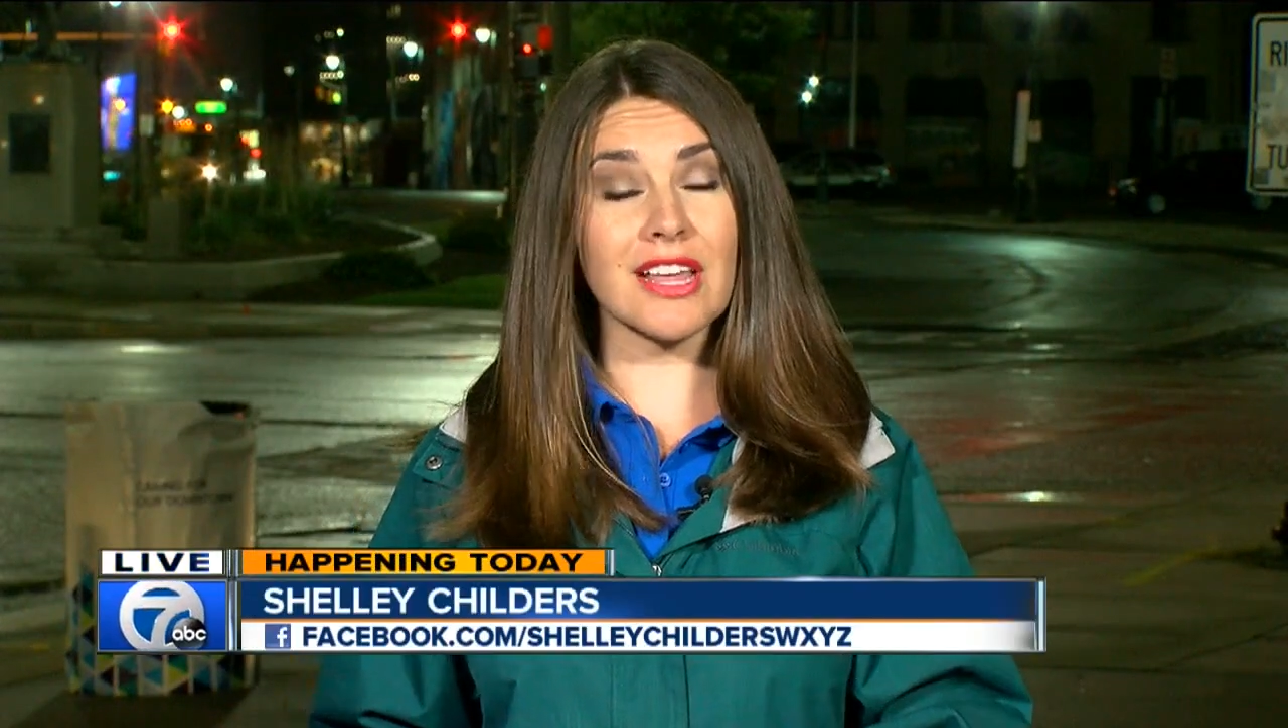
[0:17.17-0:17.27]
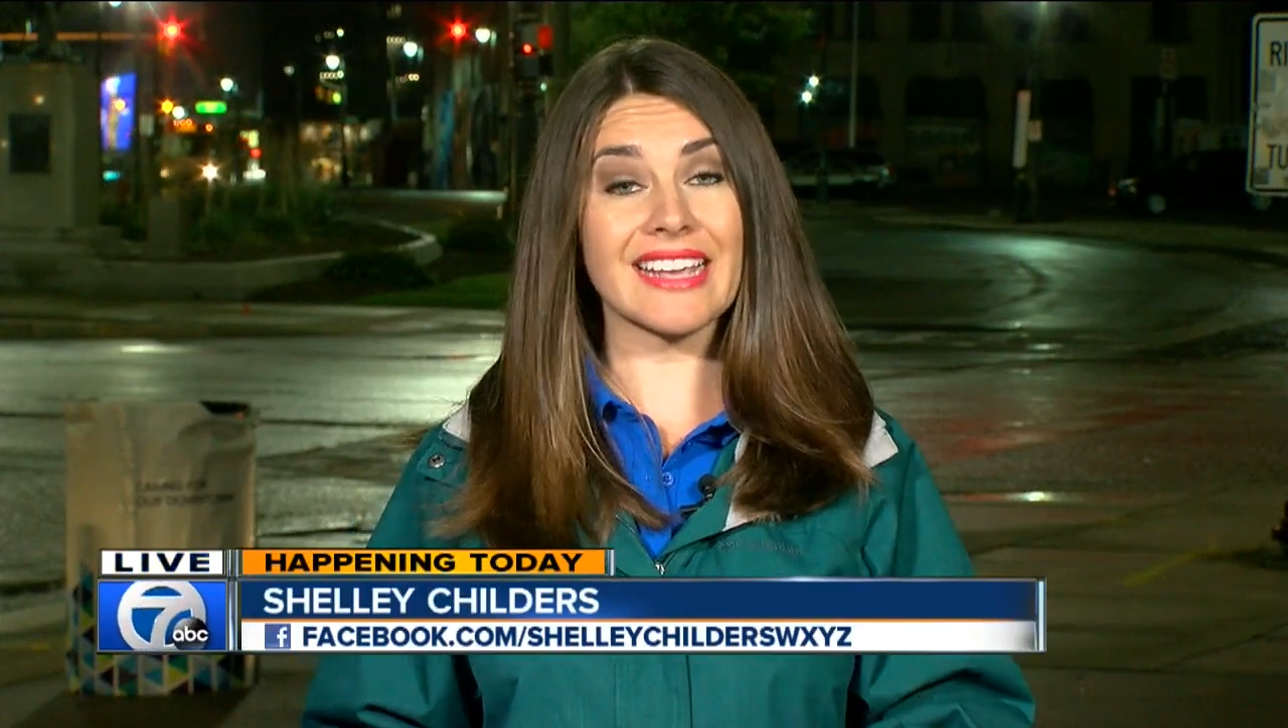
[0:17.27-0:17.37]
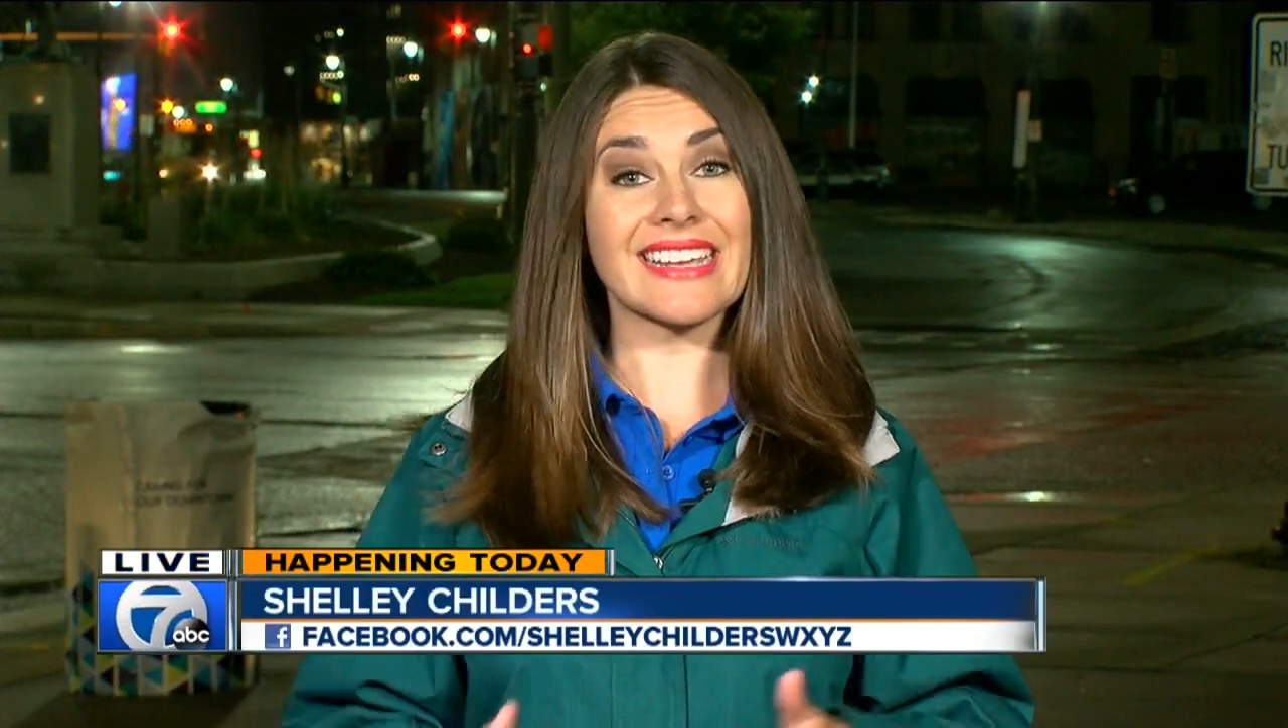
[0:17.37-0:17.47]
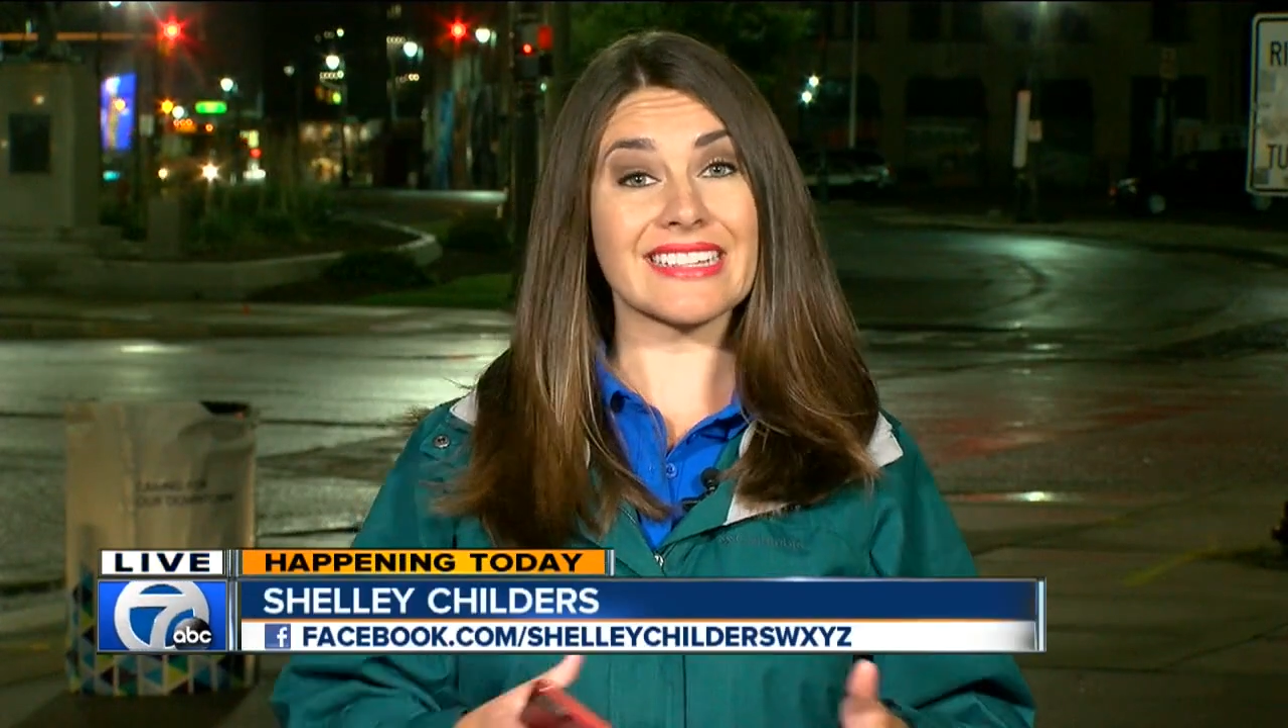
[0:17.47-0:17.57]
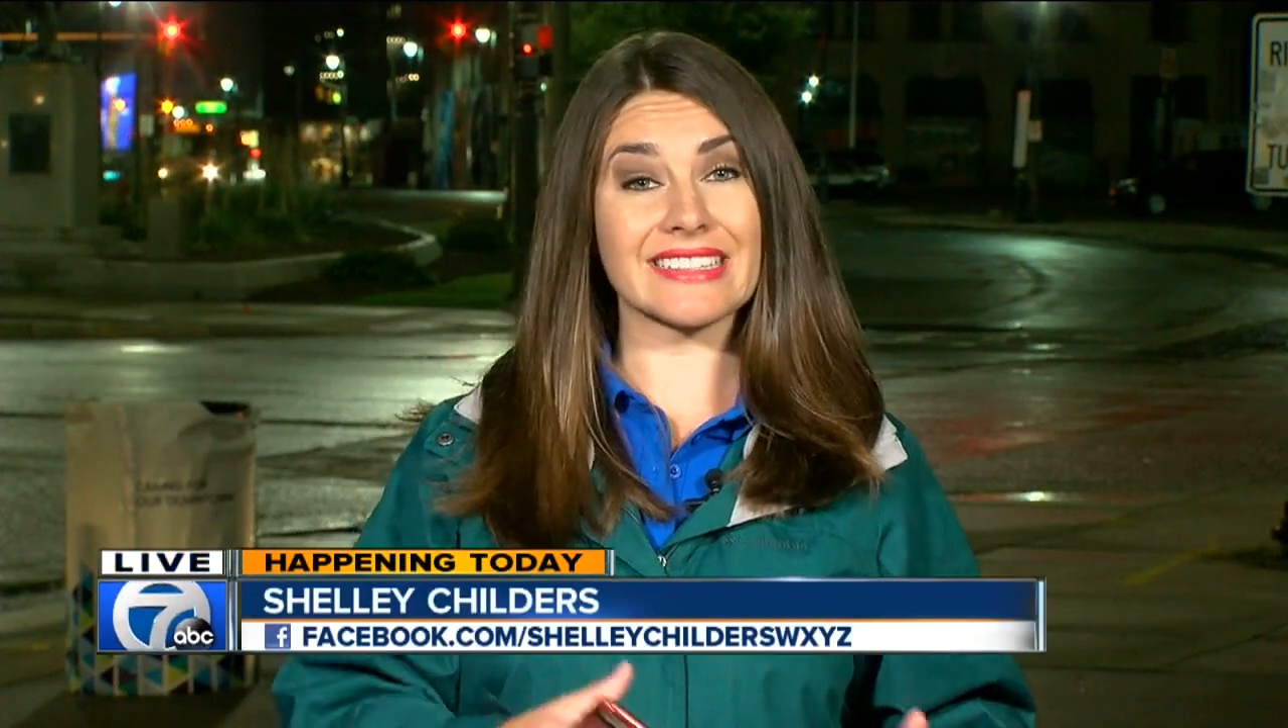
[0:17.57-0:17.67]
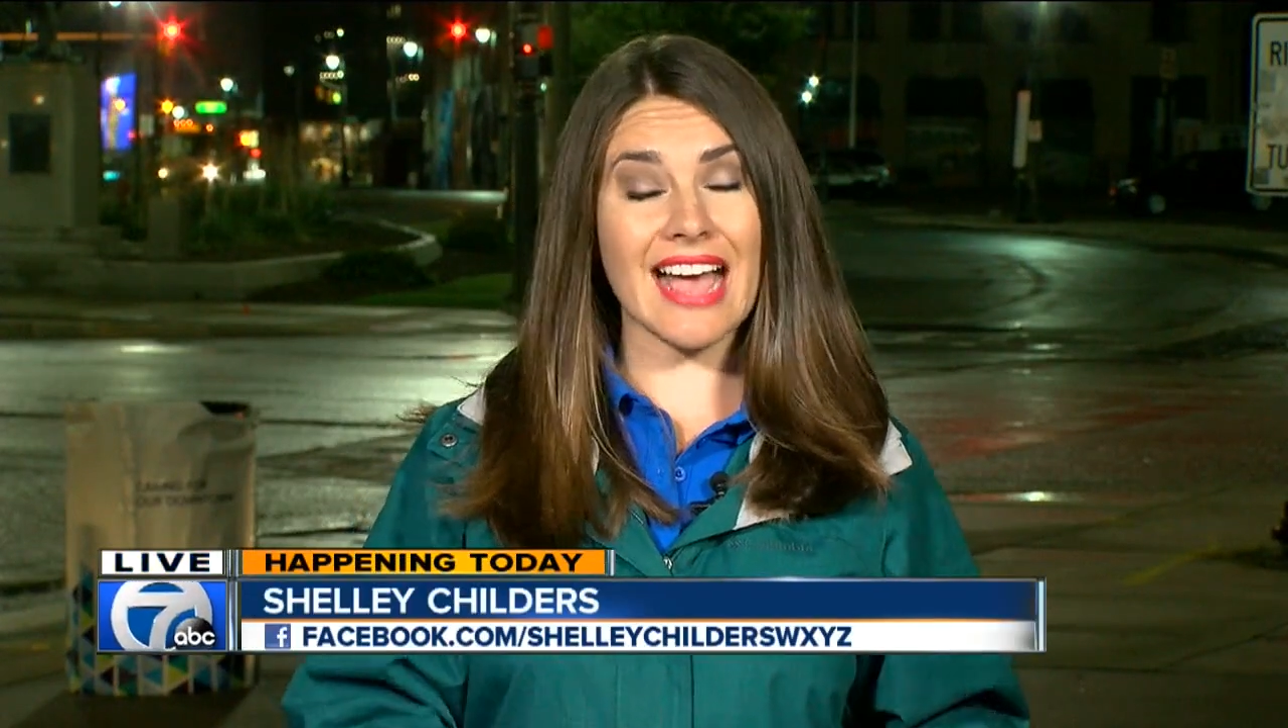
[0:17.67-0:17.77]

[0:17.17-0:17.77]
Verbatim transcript: like his